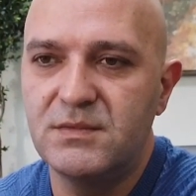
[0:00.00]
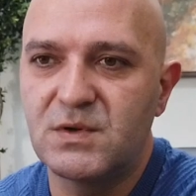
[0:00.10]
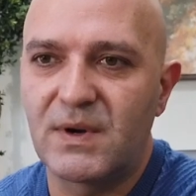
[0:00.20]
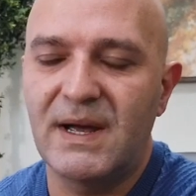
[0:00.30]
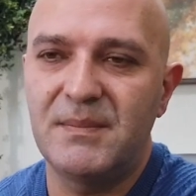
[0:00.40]

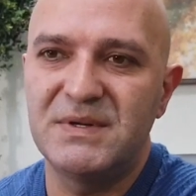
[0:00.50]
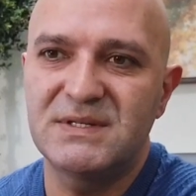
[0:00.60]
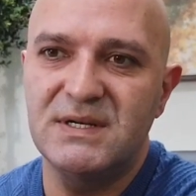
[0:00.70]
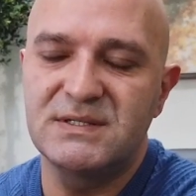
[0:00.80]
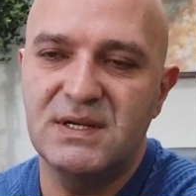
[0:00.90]
what happens
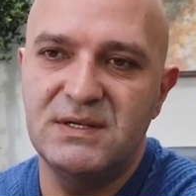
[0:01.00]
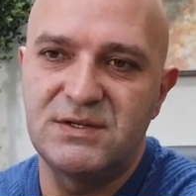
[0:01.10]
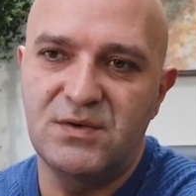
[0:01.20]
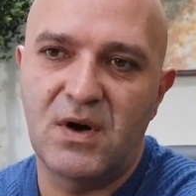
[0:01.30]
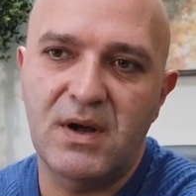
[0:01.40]
is
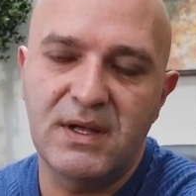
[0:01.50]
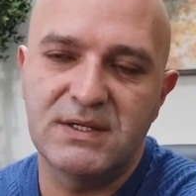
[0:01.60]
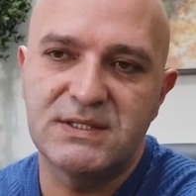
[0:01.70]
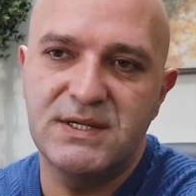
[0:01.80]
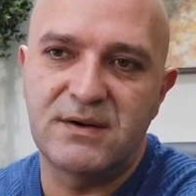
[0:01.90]
your
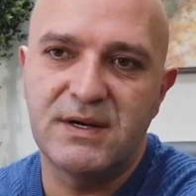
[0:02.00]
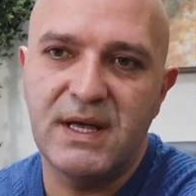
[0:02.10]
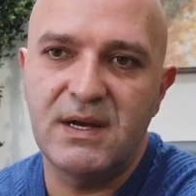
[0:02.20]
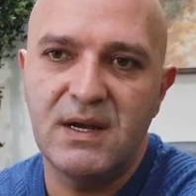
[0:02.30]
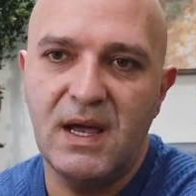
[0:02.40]
audience, they're
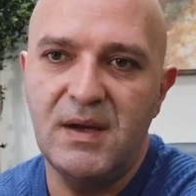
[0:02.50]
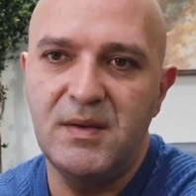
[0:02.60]
getting